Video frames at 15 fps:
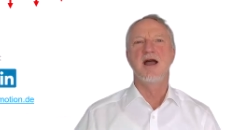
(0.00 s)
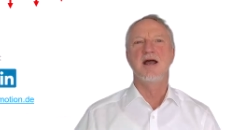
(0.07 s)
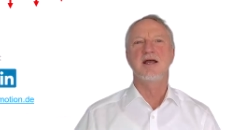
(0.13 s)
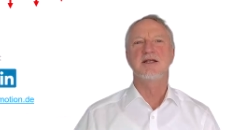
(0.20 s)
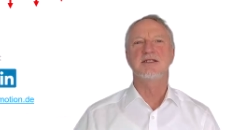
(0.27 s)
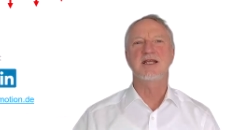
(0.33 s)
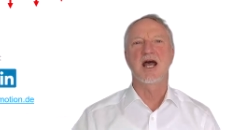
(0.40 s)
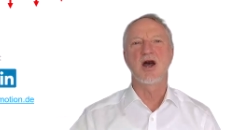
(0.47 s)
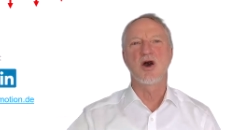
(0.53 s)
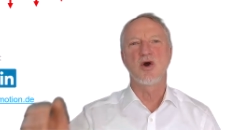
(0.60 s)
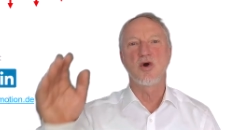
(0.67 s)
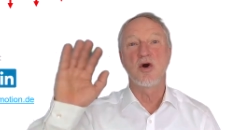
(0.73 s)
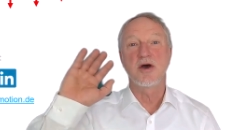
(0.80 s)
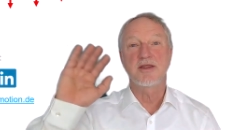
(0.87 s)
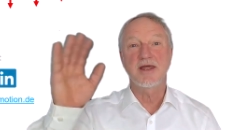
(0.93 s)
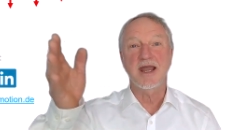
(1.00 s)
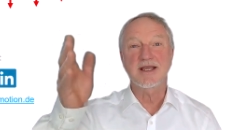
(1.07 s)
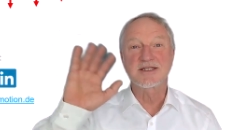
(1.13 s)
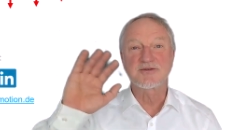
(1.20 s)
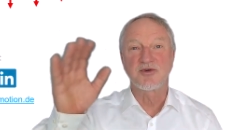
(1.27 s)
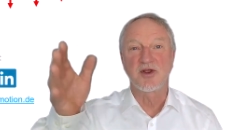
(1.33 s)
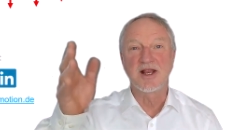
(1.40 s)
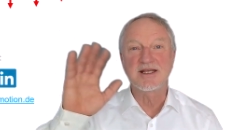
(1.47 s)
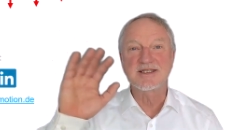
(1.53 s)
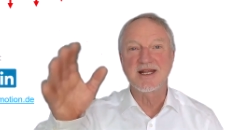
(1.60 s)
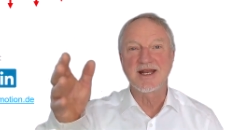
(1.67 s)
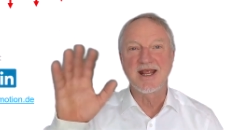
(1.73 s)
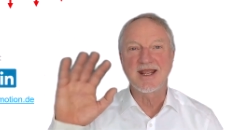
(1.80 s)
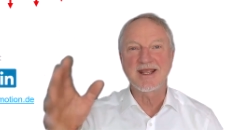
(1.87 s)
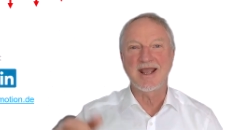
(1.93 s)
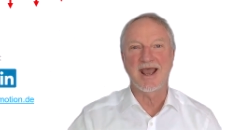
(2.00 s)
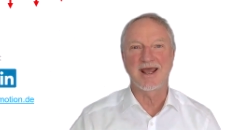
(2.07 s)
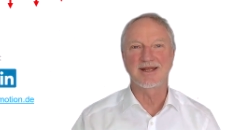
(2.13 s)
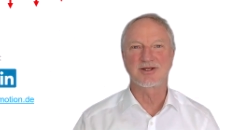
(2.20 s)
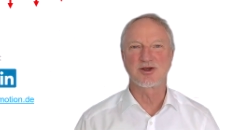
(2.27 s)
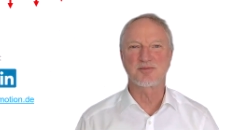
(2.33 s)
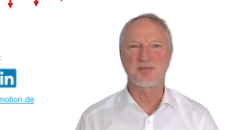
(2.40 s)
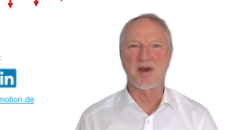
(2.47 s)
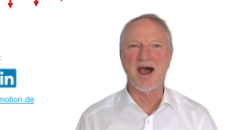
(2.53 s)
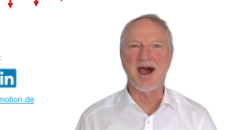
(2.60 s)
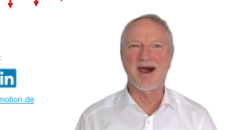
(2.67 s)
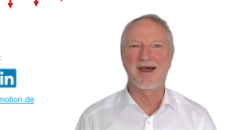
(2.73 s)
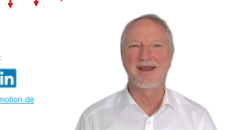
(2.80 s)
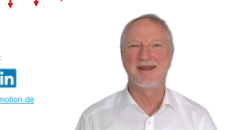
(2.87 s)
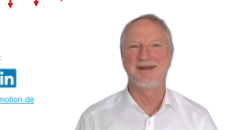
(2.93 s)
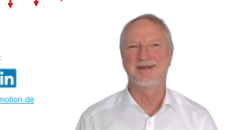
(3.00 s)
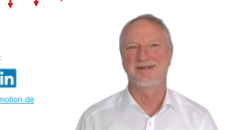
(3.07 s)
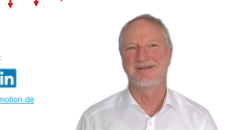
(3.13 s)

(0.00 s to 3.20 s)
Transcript: So, thanks for listening and goodbye.